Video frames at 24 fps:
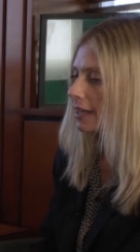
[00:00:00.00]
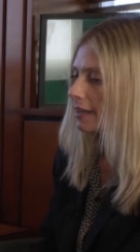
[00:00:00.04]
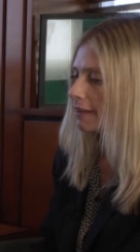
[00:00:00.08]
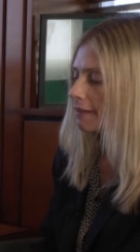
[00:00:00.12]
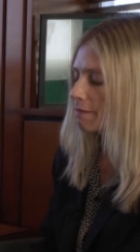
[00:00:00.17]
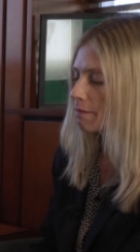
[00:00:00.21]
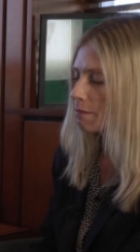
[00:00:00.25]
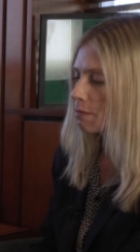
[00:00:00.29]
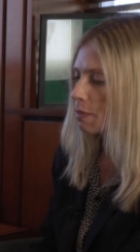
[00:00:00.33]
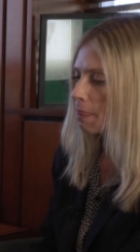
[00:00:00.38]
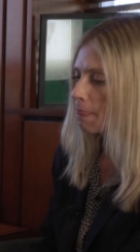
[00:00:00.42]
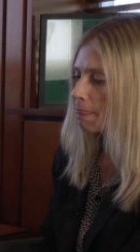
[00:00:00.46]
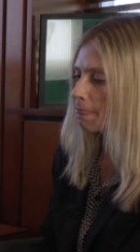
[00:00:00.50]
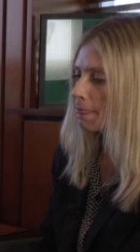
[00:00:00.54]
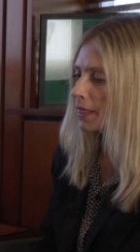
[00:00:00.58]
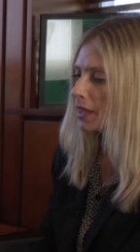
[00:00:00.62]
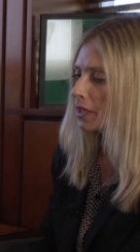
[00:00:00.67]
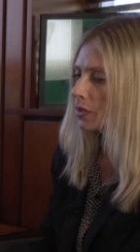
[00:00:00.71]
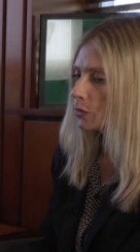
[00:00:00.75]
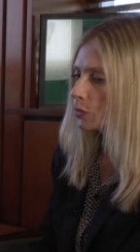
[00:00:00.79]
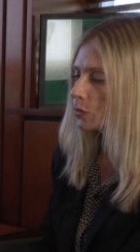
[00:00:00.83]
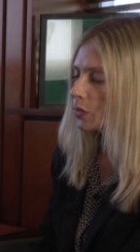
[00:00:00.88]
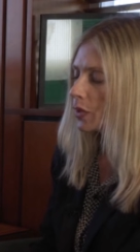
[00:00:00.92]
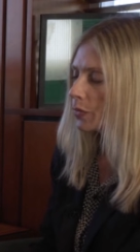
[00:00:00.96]
Um,
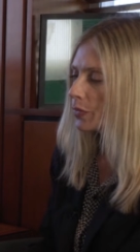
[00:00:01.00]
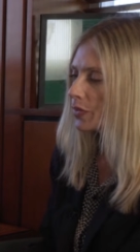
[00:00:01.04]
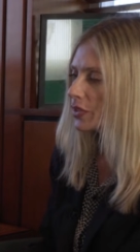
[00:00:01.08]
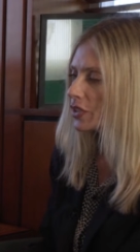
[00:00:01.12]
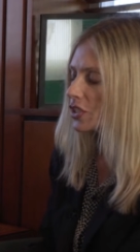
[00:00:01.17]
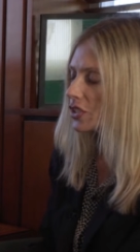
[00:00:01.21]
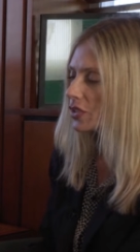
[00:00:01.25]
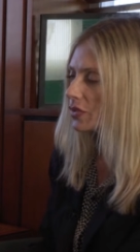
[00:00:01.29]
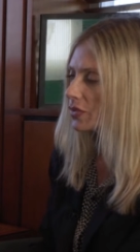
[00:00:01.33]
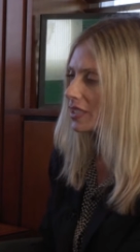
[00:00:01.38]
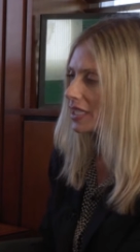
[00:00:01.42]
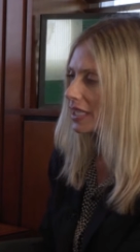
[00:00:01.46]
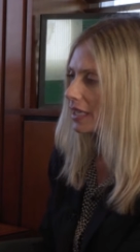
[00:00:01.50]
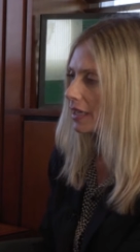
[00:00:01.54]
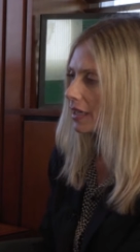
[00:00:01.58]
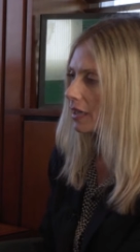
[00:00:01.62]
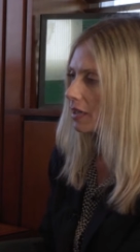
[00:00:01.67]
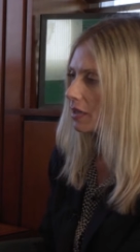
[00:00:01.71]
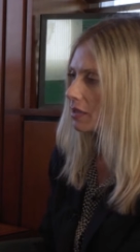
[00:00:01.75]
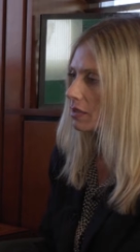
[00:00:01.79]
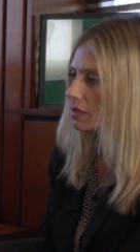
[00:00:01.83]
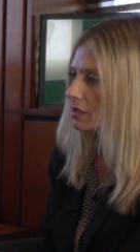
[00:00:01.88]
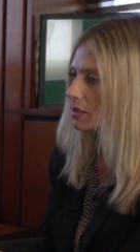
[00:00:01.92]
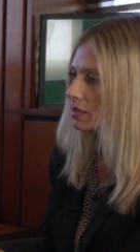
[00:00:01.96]
what would you
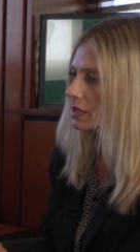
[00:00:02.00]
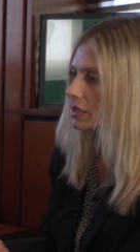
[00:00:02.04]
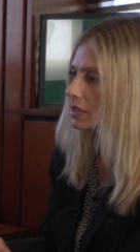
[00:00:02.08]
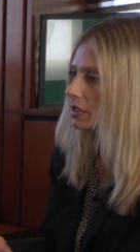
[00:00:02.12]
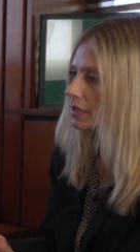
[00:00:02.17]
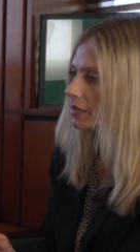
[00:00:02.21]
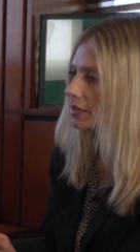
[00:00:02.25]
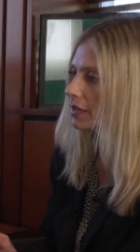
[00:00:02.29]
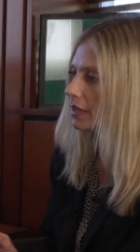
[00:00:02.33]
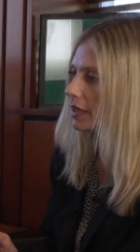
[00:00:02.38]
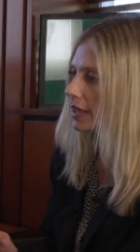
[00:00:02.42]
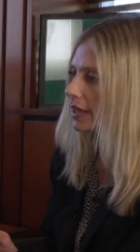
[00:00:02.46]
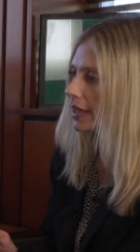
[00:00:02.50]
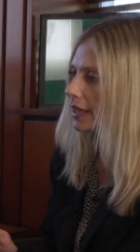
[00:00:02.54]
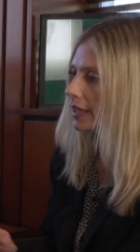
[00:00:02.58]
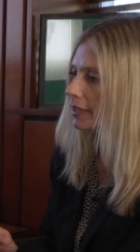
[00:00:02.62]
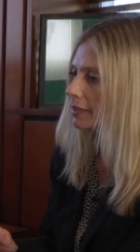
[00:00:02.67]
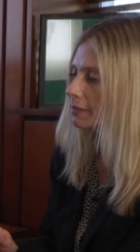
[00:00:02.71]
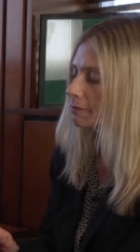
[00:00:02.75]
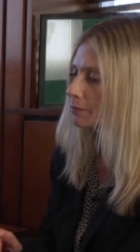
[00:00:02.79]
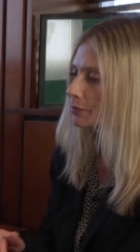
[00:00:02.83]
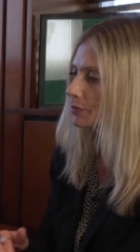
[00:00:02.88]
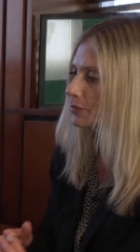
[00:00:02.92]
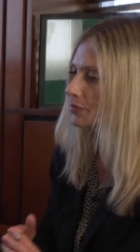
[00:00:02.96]
tell
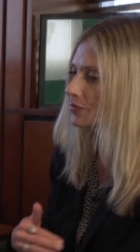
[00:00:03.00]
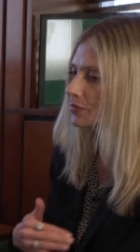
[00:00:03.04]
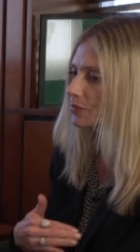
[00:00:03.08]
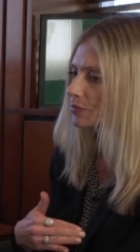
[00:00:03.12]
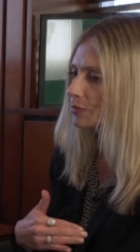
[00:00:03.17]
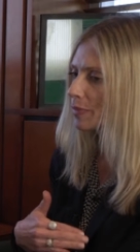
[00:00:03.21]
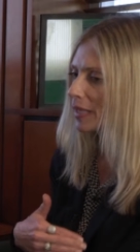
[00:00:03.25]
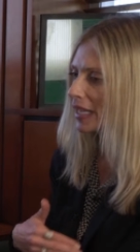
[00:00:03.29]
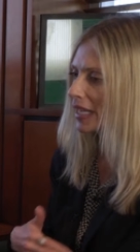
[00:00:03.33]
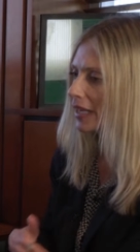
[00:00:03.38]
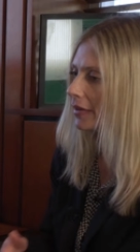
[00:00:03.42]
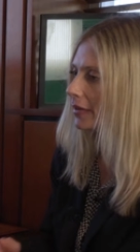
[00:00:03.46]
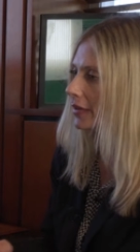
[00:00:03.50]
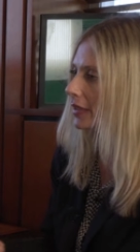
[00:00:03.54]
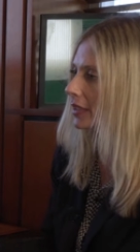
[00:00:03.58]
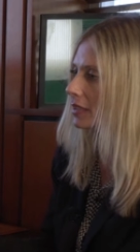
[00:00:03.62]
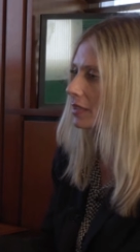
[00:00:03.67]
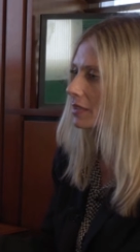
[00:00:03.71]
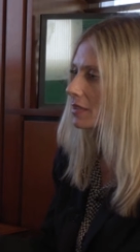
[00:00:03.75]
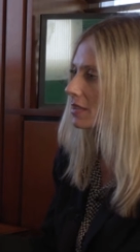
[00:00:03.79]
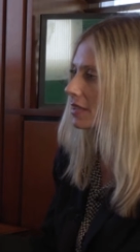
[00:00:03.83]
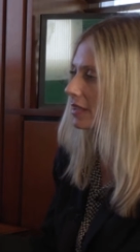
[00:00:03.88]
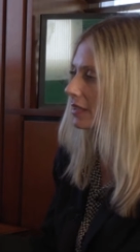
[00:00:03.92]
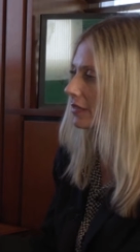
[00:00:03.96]
um,
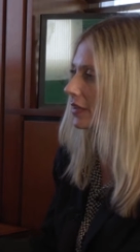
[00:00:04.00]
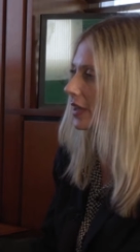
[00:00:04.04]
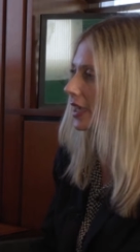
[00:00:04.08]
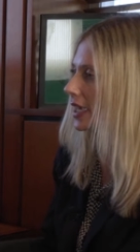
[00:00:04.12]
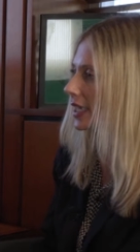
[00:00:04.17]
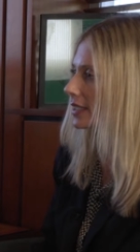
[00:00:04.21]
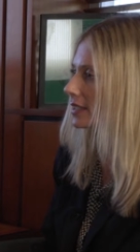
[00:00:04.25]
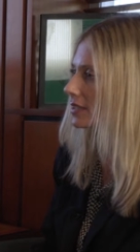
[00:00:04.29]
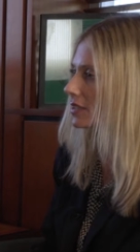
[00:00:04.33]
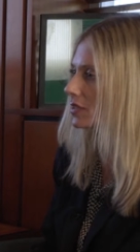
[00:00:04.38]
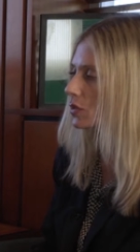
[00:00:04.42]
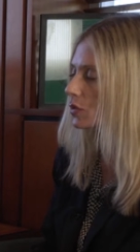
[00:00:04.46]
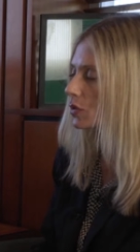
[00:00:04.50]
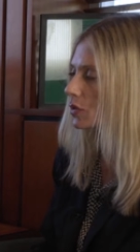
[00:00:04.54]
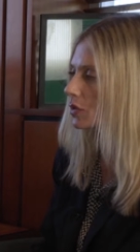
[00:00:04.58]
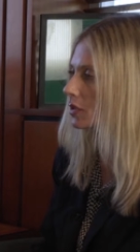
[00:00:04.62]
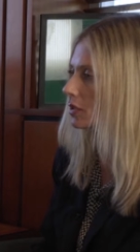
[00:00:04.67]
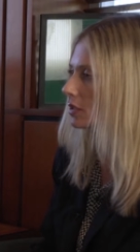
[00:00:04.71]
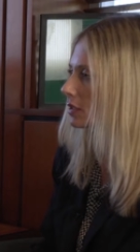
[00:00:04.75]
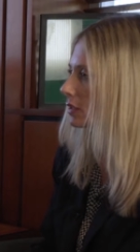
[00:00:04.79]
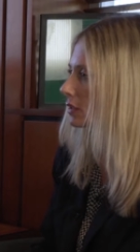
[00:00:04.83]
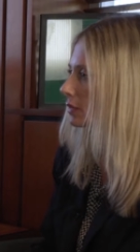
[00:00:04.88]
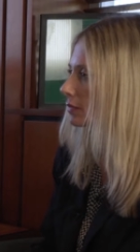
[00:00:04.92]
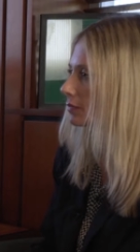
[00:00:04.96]
parents of high
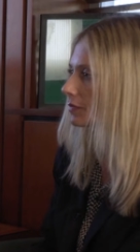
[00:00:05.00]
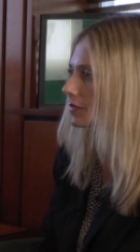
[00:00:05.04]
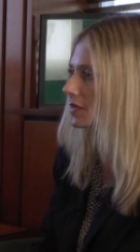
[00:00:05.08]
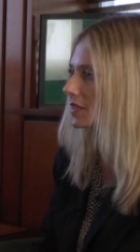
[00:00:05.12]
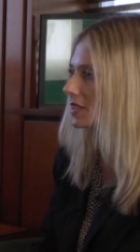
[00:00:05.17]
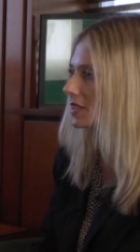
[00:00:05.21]
school